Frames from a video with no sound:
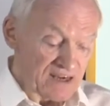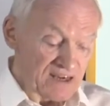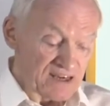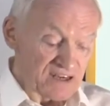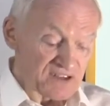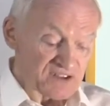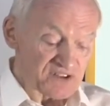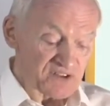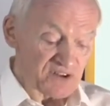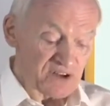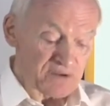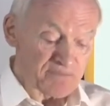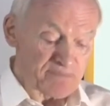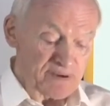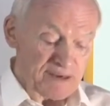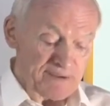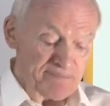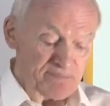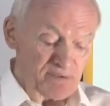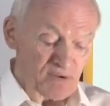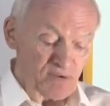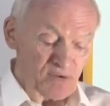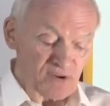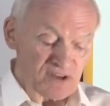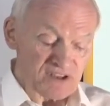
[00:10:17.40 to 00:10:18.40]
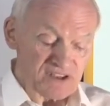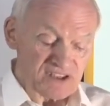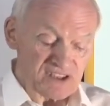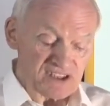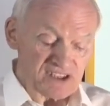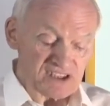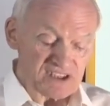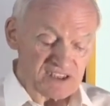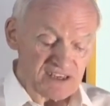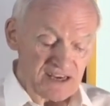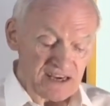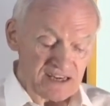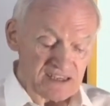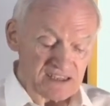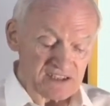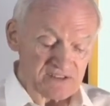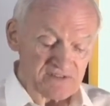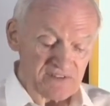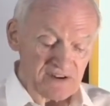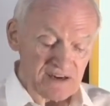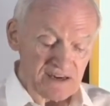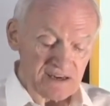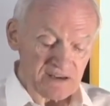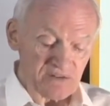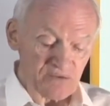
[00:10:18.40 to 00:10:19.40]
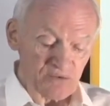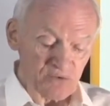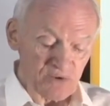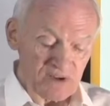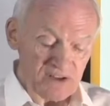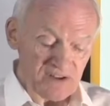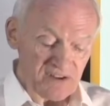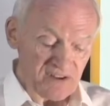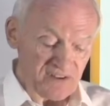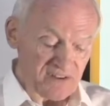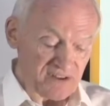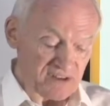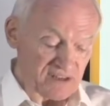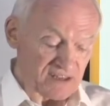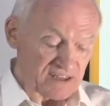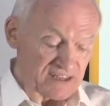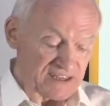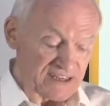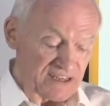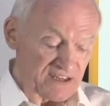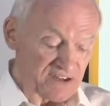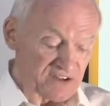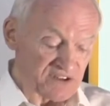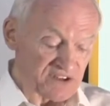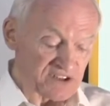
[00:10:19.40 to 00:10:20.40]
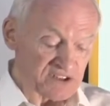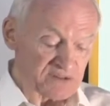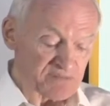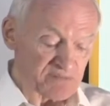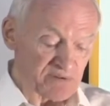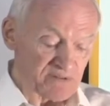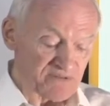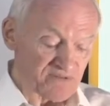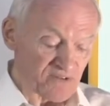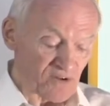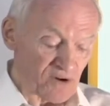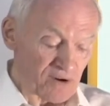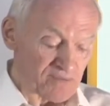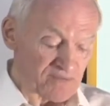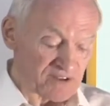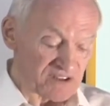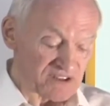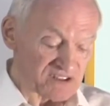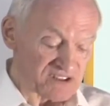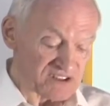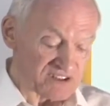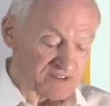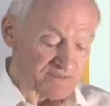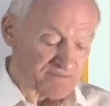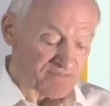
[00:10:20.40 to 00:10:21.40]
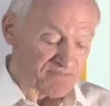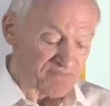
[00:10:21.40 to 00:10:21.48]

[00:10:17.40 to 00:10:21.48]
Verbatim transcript: So the people were dissatisfied with the leader's performance.